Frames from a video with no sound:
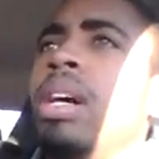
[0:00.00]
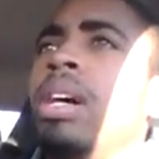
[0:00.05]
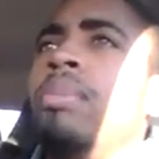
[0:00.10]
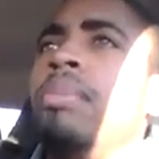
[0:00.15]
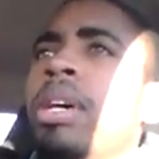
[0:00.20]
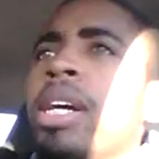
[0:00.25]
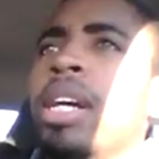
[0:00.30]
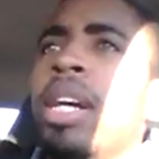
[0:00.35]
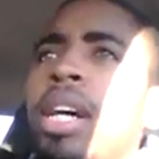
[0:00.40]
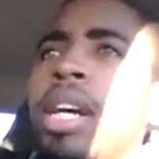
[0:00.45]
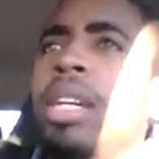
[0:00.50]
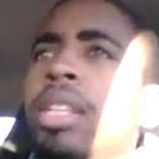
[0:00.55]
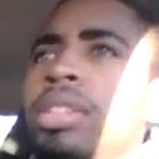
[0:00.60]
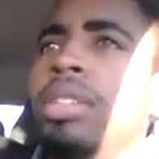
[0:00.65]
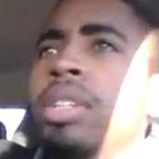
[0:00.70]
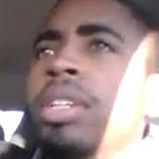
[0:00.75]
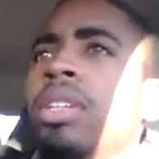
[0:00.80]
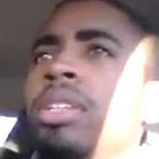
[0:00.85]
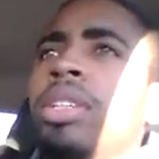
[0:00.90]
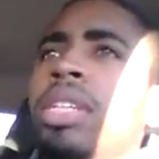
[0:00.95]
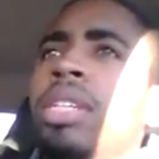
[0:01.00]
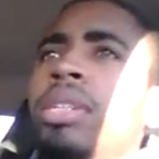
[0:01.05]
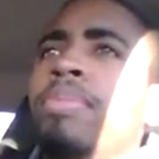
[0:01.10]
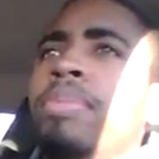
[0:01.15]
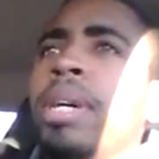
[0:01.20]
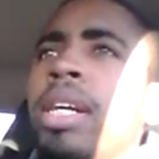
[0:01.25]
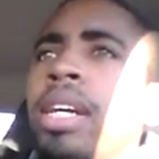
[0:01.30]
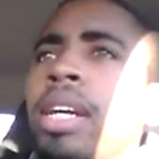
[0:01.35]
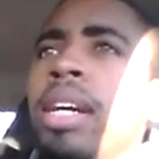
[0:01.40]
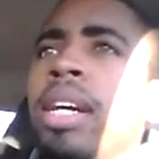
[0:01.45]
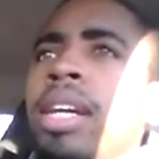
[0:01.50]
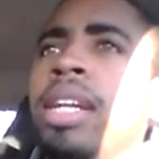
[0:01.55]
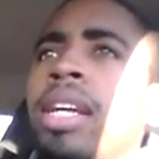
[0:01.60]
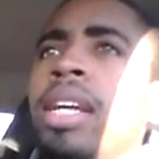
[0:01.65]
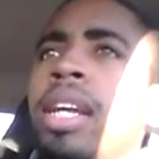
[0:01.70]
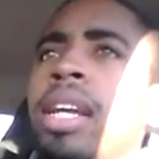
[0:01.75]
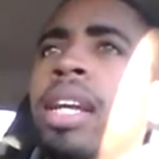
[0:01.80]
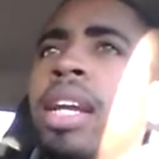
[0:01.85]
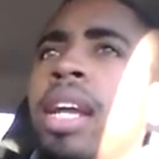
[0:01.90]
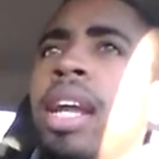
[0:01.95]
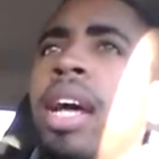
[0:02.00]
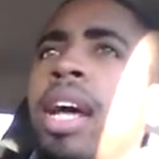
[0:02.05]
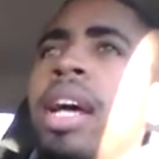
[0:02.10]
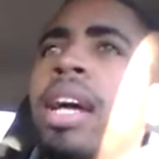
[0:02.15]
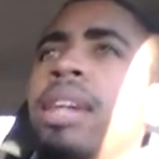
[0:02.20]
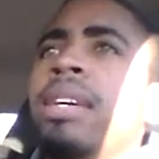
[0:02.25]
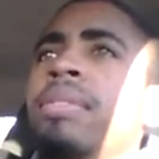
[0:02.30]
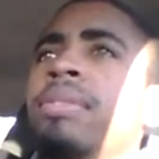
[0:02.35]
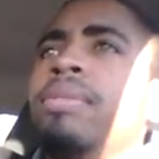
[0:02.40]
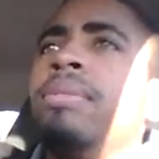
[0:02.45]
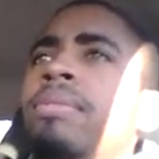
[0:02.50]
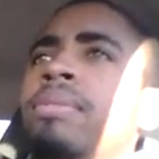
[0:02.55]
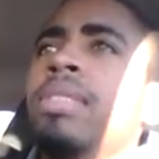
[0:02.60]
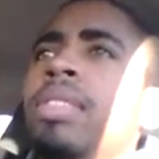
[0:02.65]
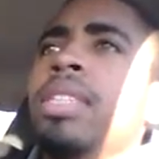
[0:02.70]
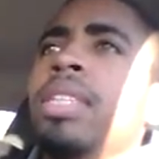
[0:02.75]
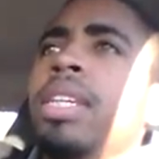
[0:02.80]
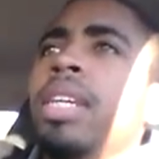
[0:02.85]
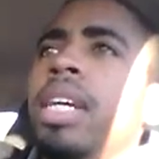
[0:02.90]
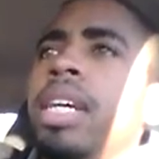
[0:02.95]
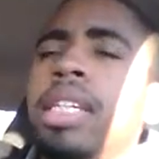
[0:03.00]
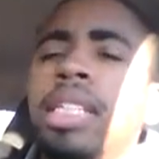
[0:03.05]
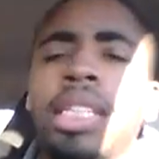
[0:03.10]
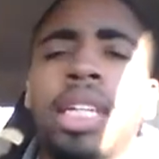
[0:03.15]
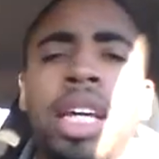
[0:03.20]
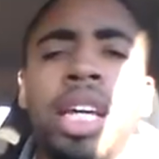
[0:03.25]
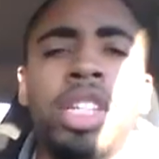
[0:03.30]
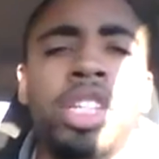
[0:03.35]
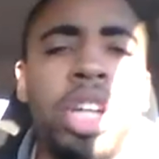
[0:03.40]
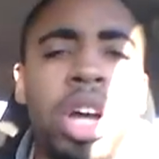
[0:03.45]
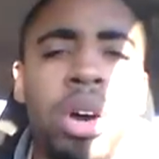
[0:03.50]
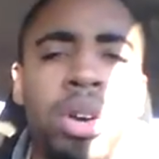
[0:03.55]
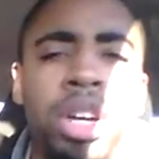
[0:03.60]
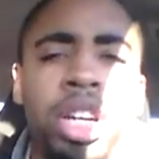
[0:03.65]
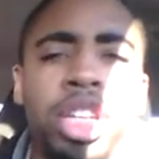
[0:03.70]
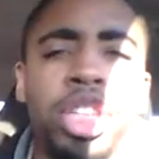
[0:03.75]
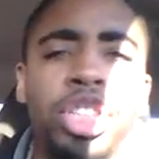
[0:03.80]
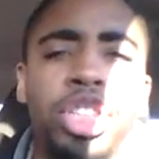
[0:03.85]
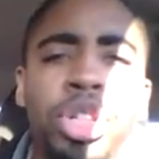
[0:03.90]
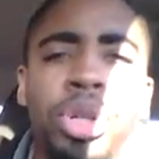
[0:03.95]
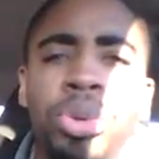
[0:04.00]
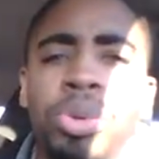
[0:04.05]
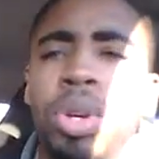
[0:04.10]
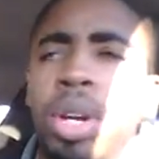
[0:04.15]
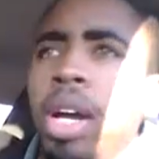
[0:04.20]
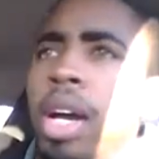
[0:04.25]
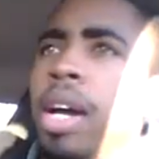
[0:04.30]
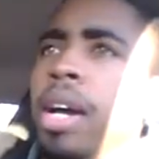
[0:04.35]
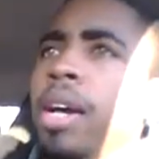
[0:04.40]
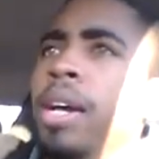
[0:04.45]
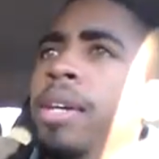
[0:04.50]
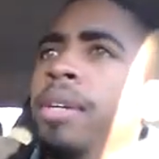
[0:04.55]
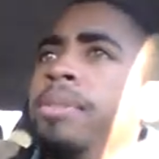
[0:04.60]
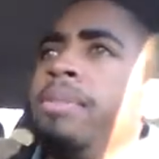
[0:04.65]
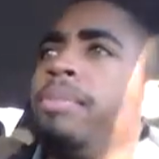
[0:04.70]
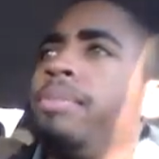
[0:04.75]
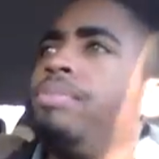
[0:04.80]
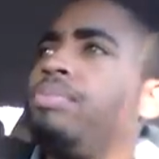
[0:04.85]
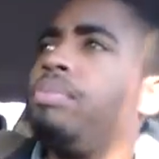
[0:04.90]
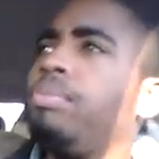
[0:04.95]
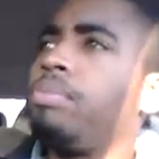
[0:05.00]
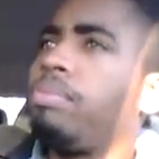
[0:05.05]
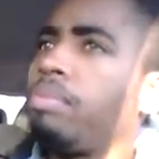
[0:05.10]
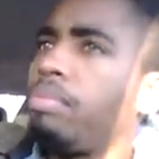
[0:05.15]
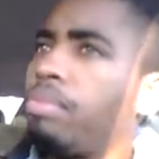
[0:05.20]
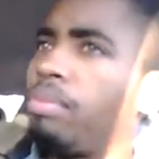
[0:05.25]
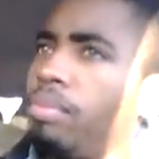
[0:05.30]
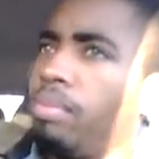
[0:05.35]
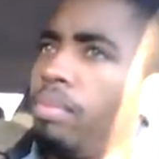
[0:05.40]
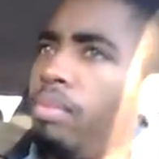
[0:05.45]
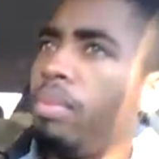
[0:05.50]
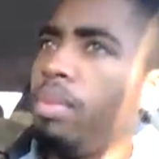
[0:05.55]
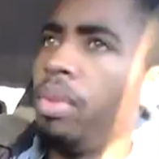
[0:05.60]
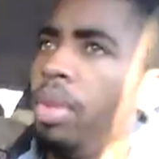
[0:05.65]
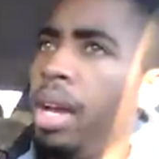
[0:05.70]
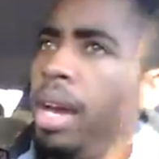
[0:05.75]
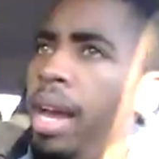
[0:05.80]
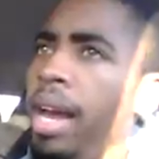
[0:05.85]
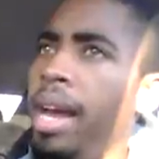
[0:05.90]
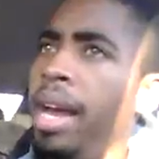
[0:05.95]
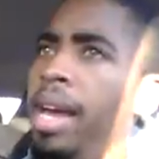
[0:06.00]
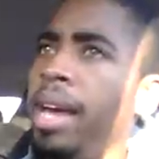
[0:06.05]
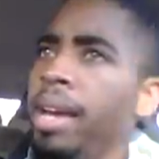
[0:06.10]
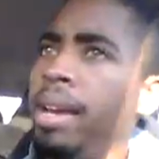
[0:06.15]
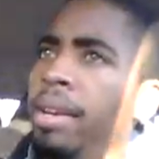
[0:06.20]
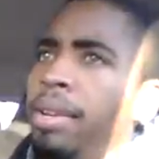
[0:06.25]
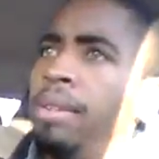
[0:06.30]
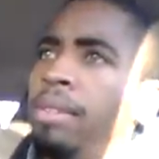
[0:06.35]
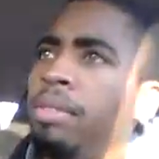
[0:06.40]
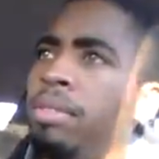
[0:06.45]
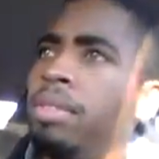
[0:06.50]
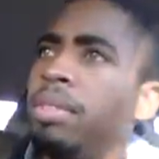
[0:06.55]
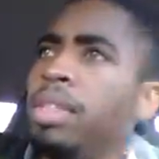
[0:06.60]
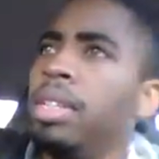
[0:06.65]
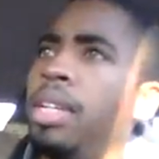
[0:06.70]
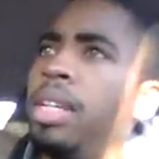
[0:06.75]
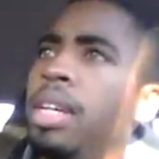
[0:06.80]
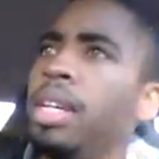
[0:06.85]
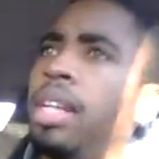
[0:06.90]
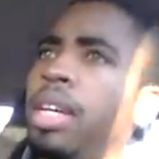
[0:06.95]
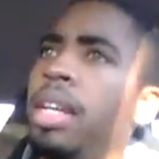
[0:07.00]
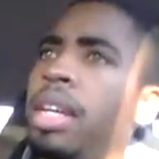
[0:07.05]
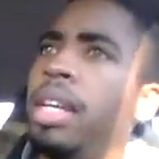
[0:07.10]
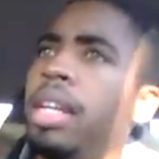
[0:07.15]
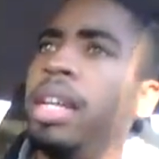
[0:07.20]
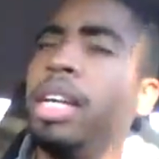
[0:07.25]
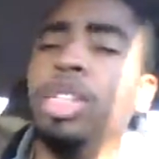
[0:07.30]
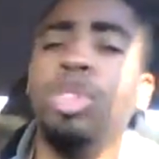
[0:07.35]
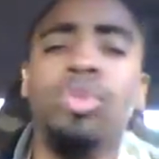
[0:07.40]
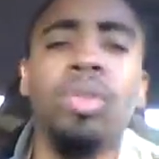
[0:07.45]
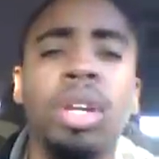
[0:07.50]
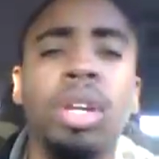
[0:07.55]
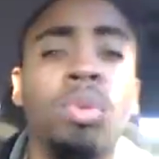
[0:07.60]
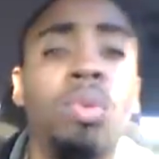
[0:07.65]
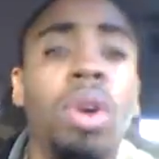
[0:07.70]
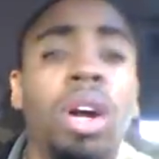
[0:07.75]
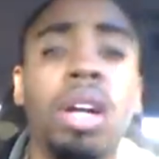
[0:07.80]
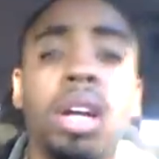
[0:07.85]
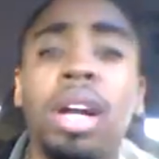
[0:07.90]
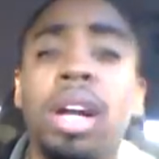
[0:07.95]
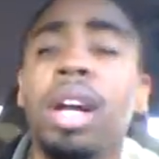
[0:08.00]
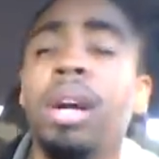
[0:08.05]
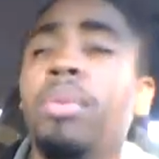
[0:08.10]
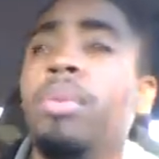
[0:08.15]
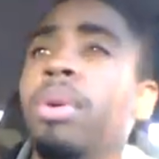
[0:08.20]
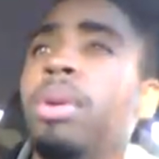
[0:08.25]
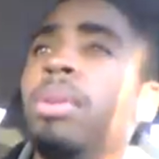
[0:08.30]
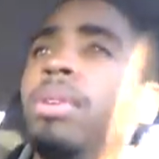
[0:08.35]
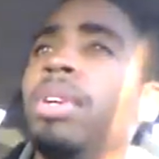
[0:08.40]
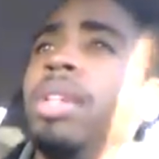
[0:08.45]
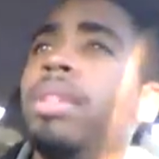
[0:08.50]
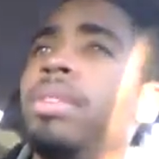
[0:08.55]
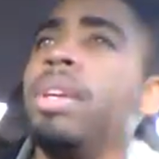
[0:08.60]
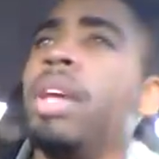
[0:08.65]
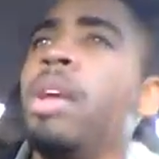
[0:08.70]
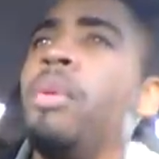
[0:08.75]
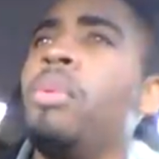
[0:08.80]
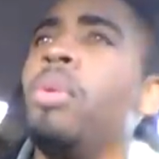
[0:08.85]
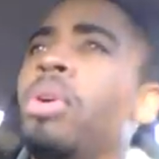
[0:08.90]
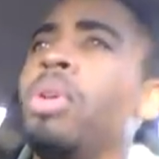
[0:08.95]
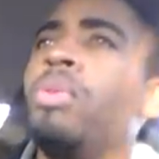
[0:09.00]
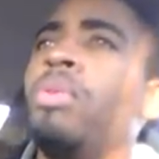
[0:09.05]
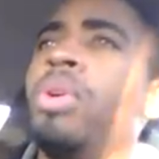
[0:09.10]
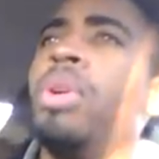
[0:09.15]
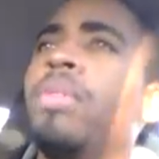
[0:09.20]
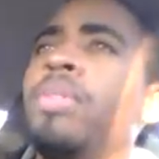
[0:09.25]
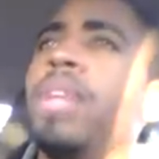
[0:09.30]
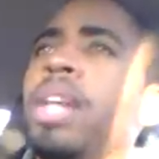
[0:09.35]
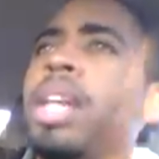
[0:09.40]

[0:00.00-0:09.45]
Oh my God, he's my God, da da da, instead of talking to God. And that's really what God wanted. He wanted a